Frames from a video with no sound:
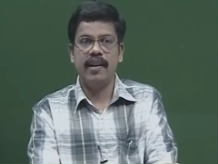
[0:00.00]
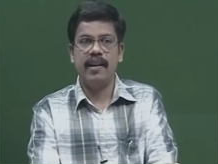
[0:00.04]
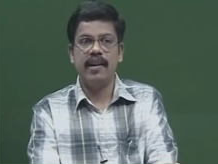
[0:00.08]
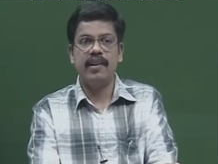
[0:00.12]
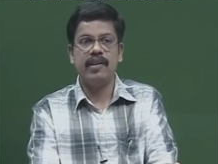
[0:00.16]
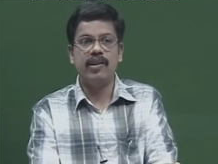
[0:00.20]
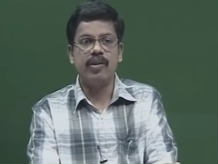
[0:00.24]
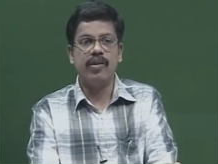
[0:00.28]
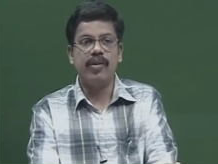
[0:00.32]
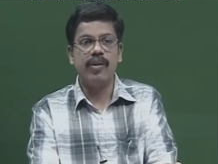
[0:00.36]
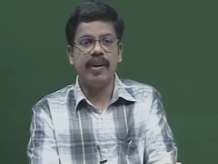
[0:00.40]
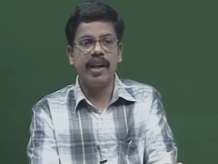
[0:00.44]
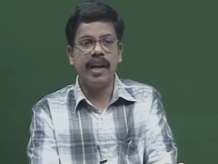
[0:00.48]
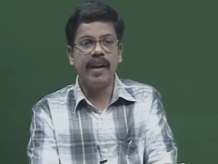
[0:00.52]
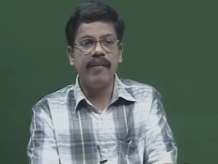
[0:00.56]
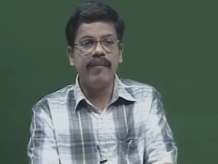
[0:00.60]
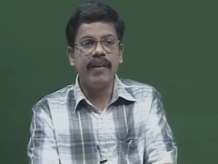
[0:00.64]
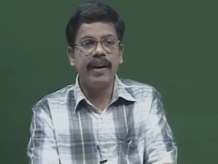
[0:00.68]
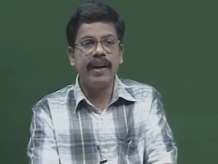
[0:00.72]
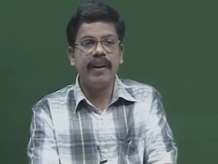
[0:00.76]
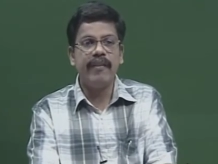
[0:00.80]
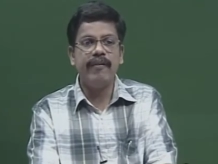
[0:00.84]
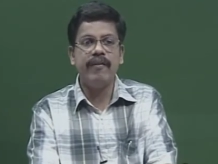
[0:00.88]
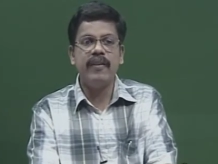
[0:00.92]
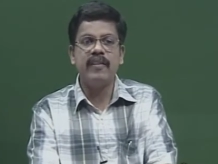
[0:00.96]
So,
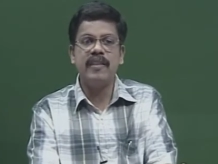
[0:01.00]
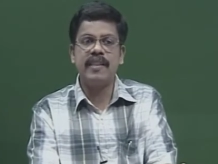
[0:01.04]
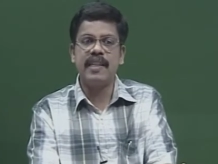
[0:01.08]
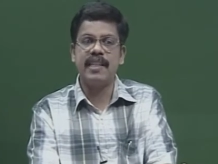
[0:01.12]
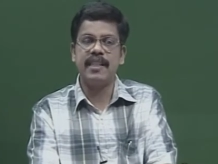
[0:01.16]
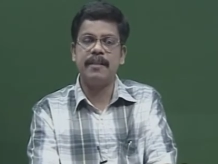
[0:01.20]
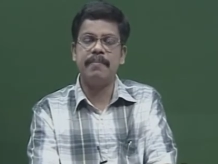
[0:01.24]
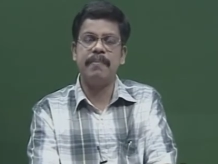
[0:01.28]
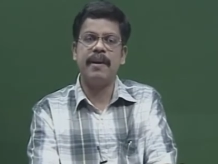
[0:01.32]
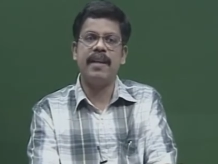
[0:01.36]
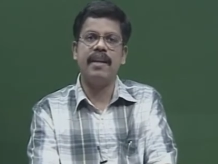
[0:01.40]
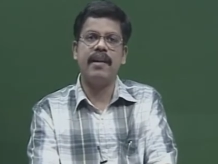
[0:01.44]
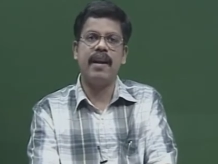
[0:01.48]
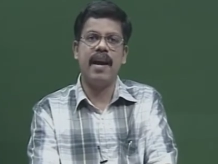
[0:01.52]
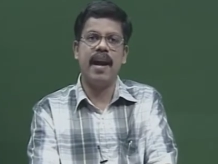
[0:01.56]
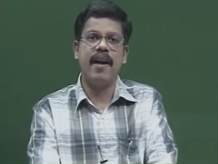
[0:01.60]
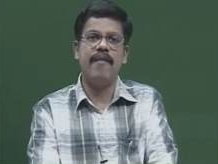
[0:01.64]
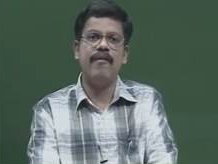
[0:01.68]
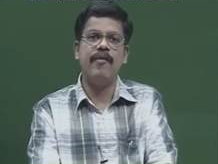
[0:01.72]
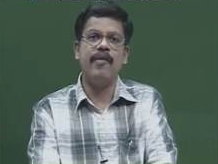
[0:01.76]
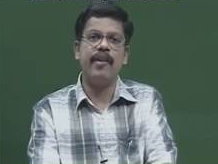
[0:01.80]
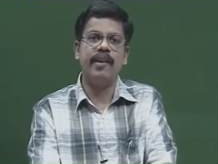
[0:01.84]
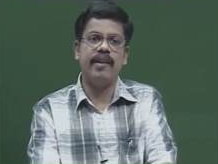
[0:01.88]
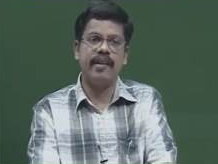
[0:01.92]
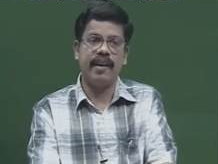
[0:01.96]
even if you suspend
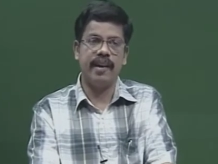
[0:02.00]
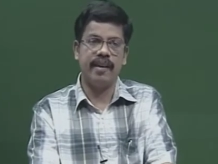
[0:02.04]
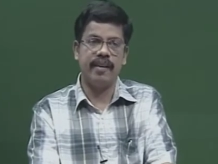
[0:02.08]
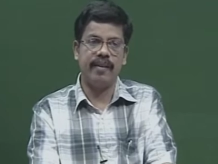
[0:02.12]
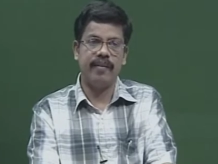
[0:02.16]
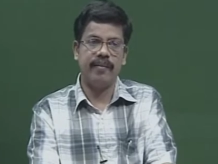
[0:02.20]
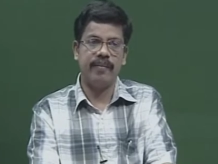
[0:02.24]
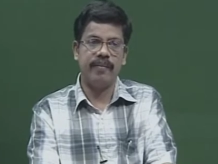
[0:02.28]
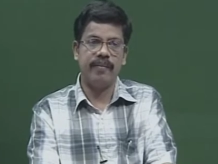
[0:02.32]
everything,